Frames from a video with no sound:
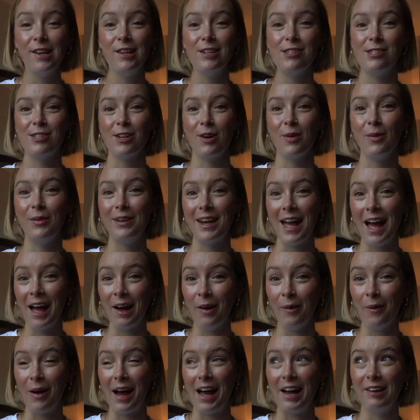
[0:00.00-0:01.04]
So
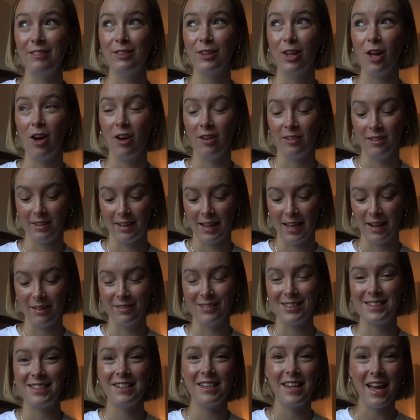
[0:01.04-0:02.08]
now I have a long
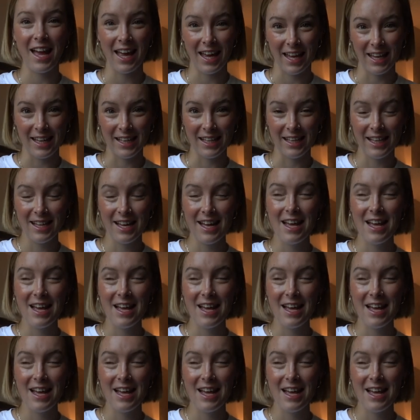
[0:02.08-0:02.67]
layover today,